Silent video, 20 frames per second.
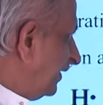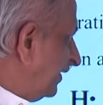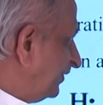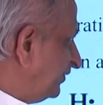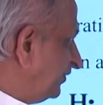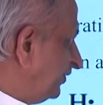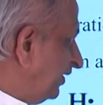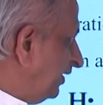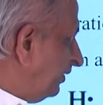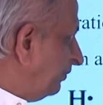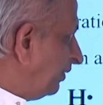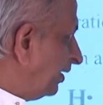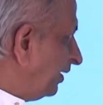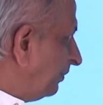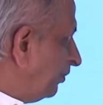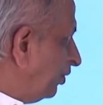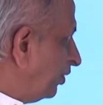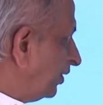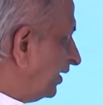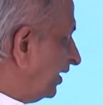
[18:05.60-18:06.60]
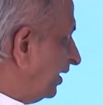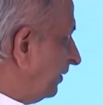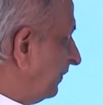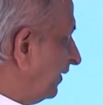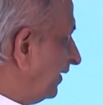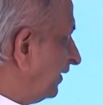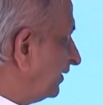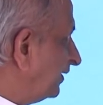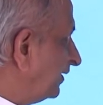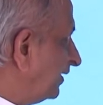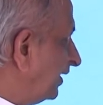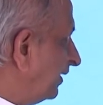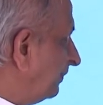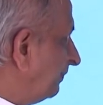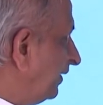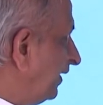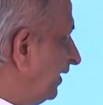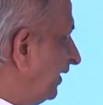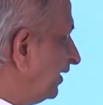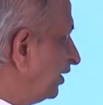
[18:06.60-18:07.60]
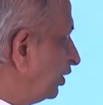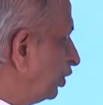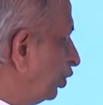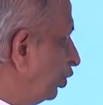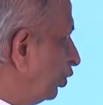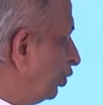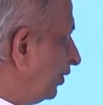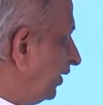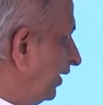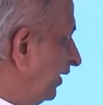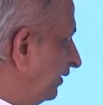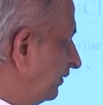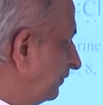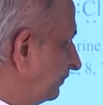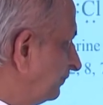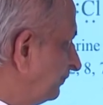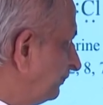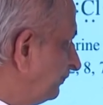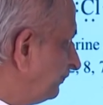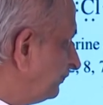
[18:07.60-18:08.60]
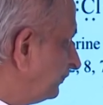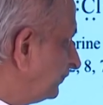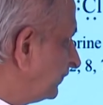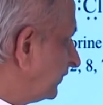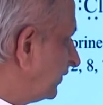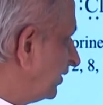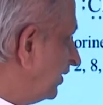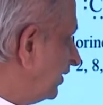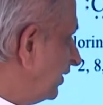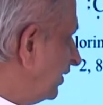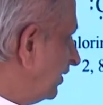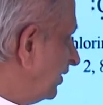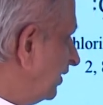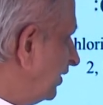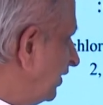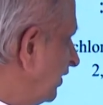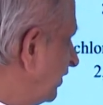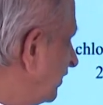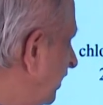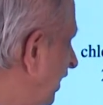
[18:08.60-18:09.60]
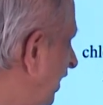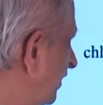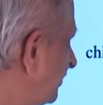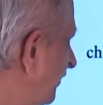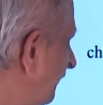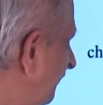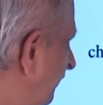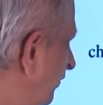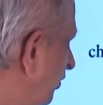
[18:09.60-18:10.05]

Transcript: us see one more element, namely chlorine. In case of